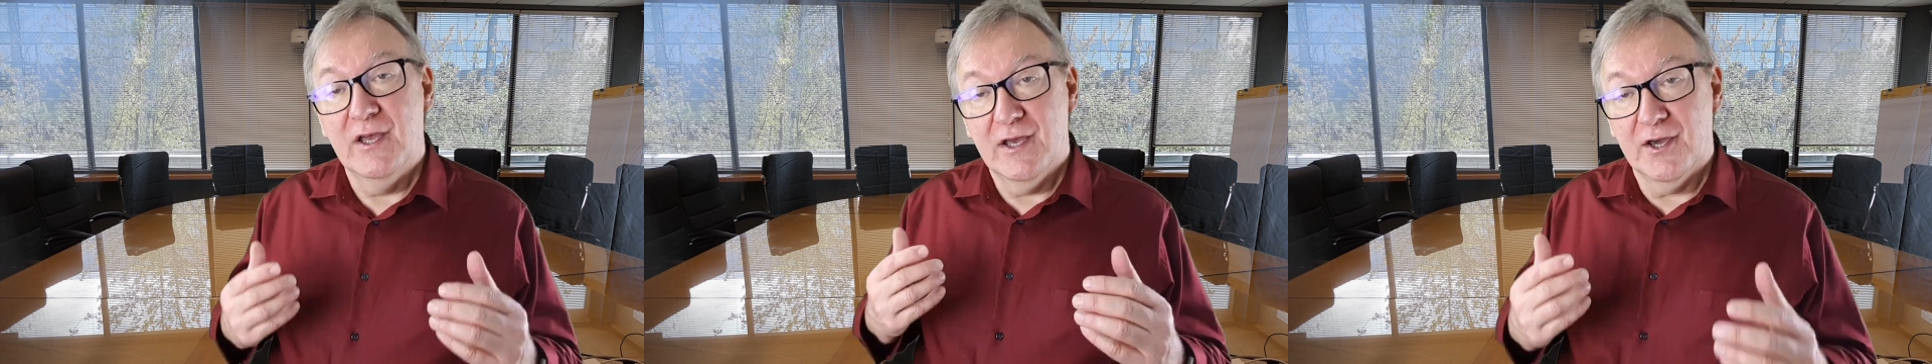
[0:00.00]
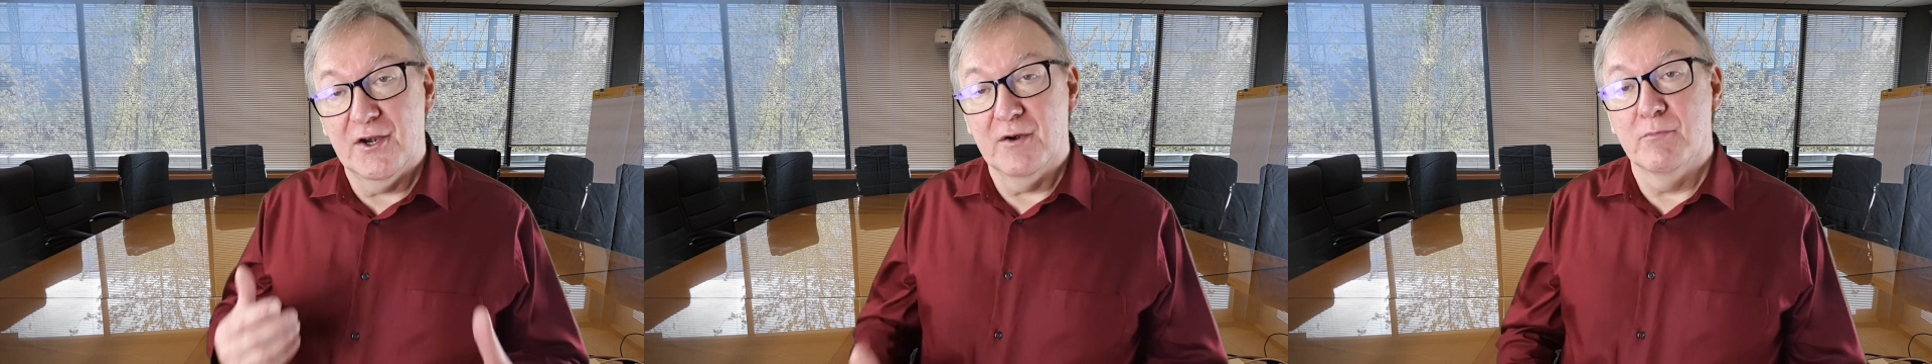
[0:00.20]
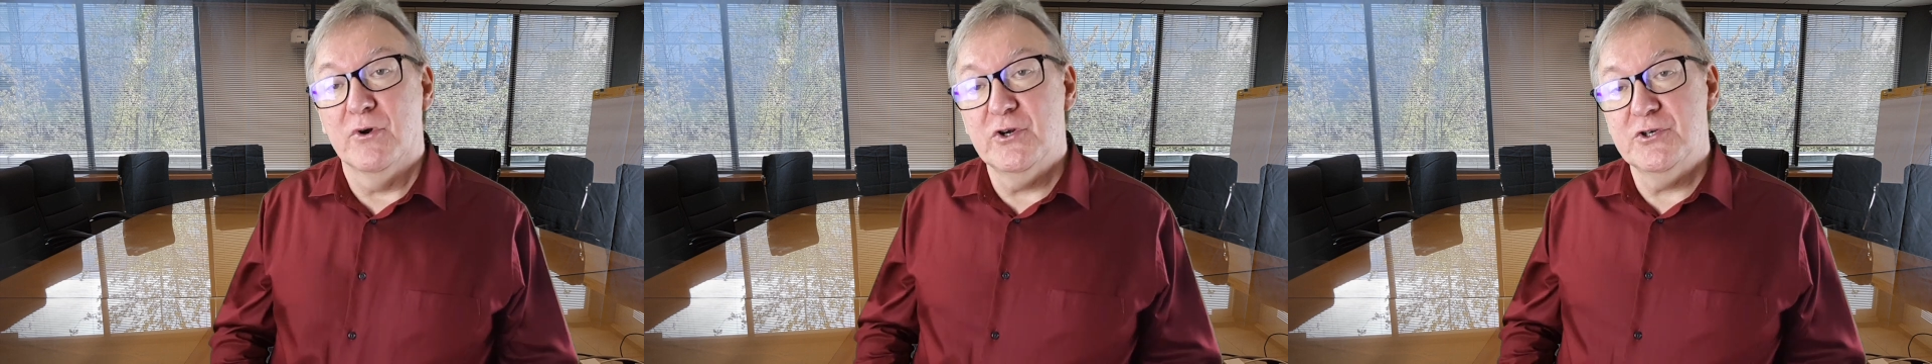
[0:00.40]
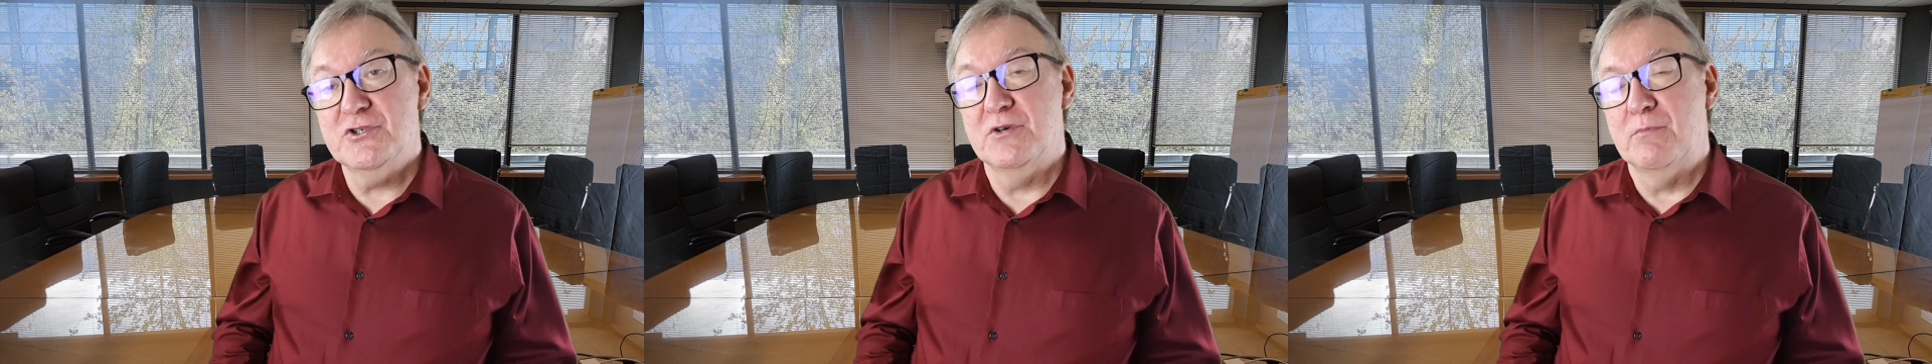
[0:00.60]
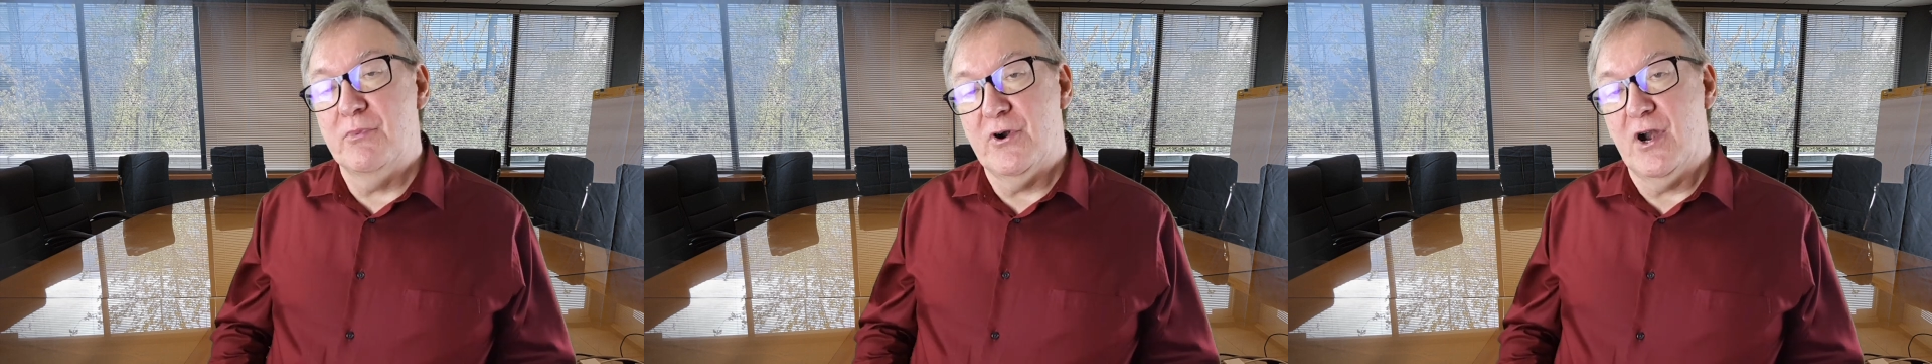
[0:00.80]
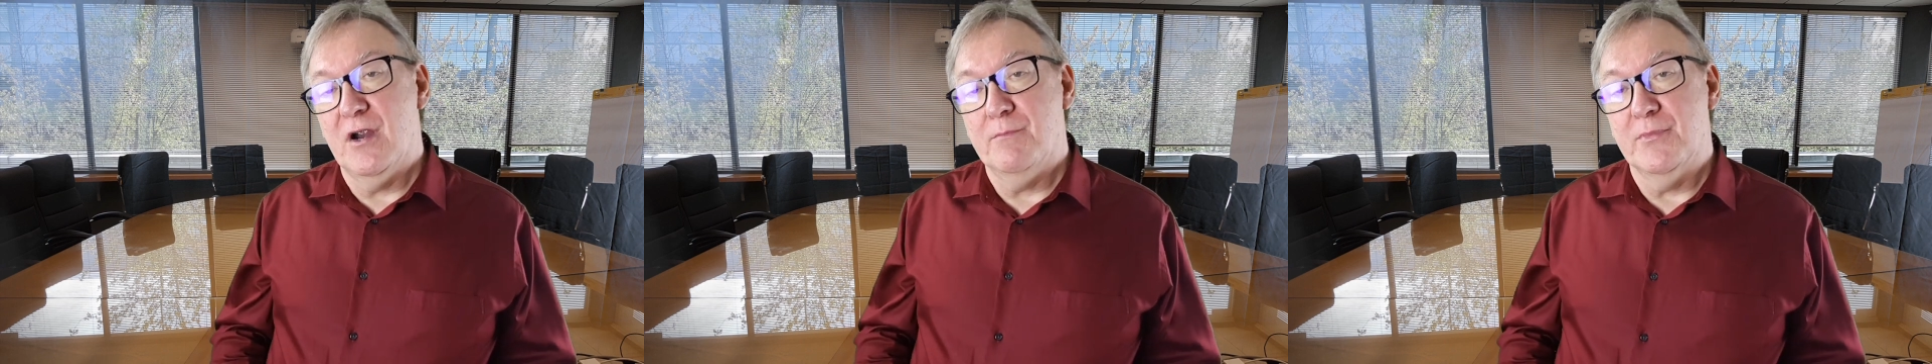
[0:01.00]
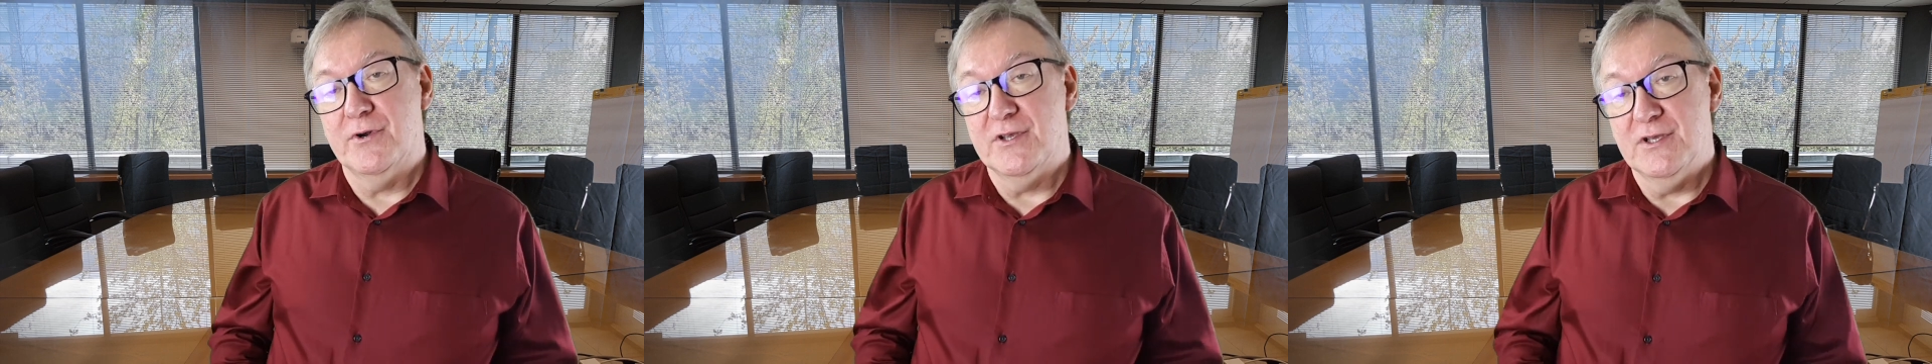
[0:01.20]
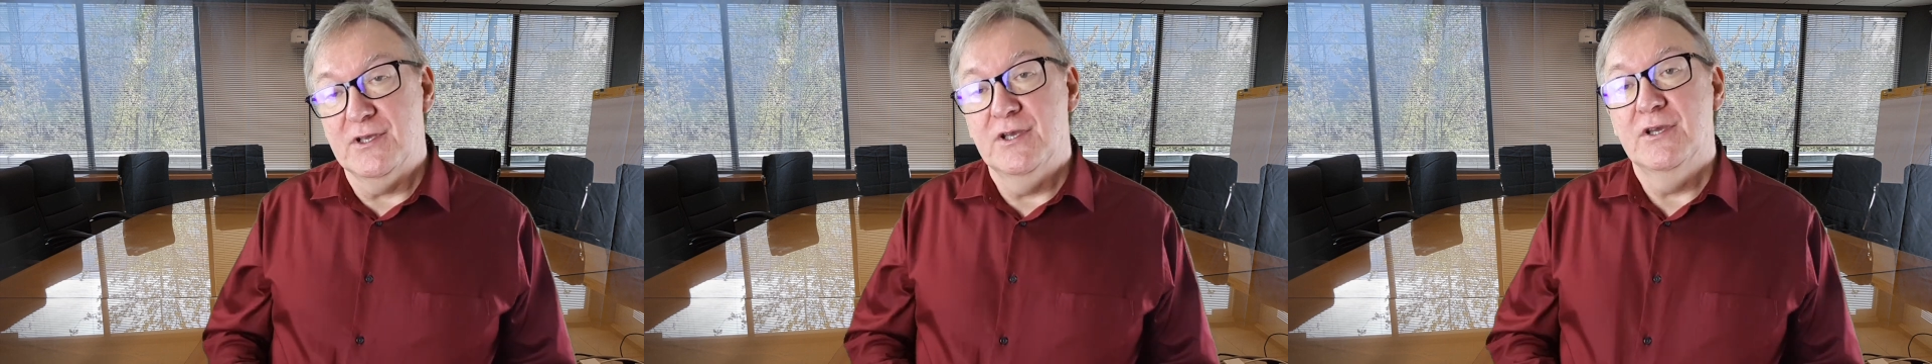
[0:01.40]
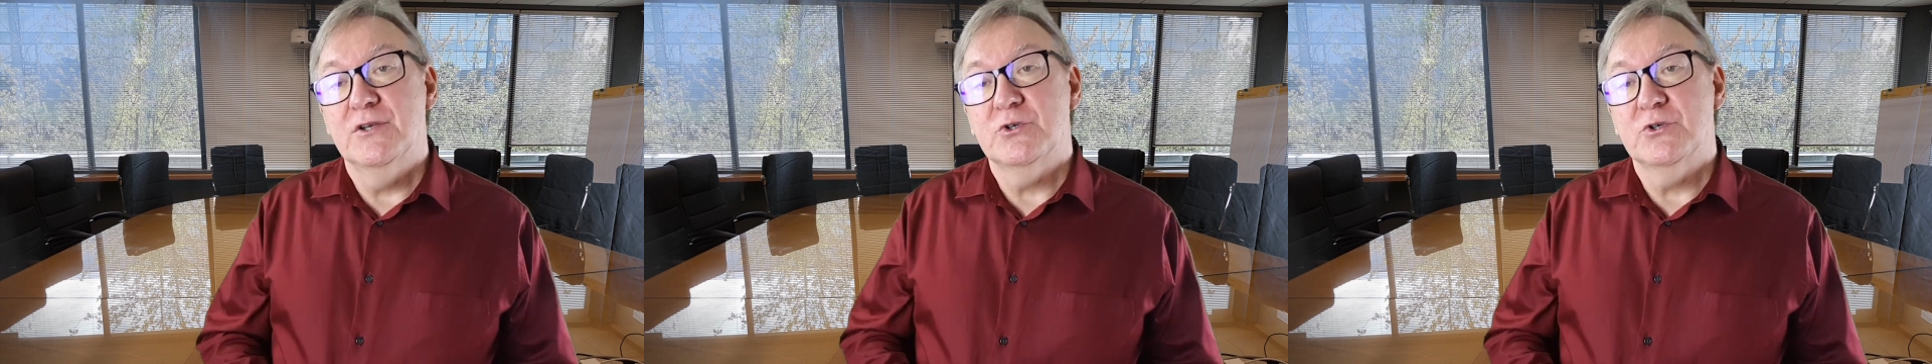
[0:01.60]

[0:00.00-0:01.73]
an emergent property,